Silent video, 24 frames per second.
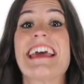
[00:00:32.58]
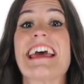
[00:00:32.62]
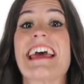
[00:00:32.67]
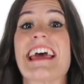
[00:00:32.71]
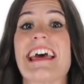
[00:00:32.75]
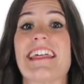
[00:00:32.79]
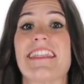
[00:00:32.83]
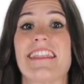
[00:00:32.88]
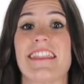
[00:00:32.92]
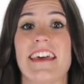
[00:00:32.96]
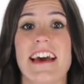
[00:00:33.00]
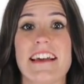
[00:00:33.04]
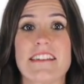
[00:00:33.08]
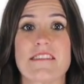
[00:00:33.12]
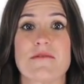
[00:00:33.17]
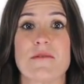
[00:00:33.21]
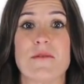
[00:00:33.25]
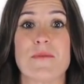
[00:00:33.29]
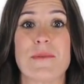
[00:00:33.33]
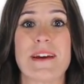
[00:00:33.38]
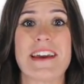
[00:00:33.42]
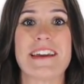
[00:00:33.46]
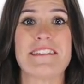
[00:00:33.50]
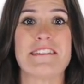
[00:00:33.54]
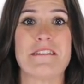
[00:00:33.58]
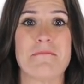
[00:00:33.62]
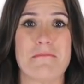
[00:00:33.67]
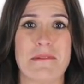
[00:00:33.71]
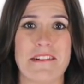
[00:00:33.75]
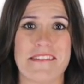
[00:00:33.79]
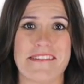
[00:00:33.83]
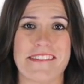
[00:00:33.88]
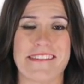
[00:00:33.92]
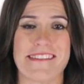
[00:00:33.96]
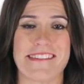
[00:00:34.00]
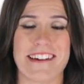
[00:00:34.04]
And that's what we in the
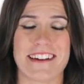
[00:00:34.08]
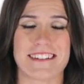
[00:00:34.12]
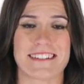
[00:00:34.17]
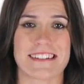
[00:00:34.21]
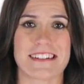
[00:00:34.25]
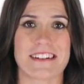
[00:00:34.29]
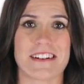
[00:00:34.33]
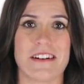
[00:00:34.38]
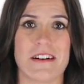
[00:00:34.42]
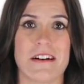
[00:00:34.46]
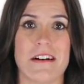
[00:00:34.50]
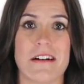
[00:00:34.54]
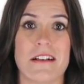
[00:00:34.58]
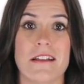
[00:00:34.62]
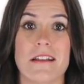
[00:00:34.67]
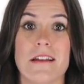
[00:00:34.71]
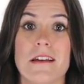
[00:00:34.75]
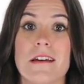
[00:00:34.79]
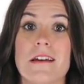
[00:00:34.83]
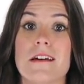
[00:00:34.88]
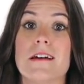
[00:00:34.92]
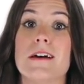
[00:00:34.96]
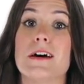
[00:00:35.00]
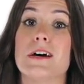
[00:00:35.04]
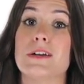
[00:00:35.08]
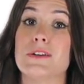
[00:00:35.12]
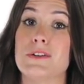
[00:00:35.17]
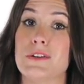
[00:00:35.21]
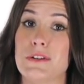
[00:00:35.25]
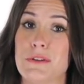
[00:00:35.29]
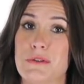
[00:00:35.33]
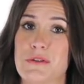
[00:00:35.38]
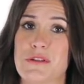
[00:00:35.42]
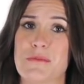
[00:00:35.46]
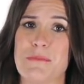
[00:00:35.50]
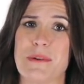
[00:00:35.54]
business like to call a douche